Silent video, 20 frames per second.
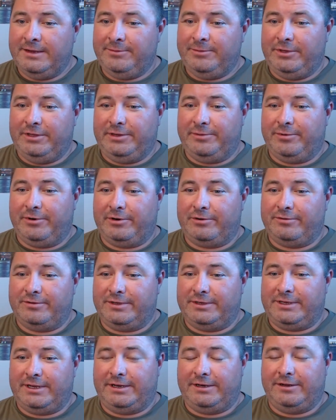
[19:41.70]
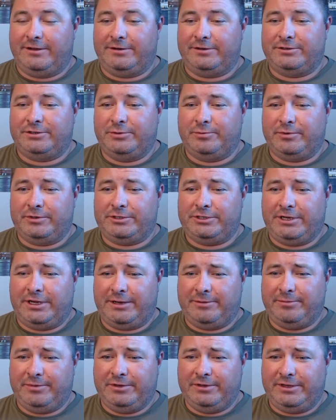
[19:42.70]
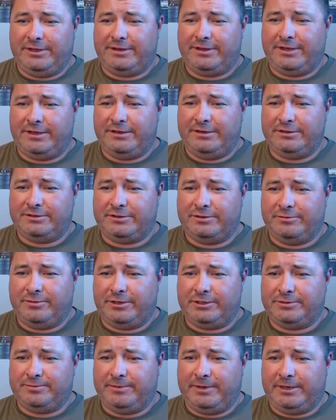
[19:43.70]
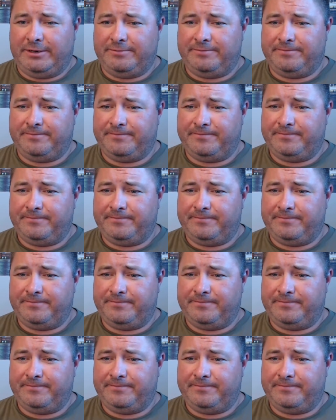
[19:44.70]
Billy Berg with the $10 super chat. Billy, thank you so much, man.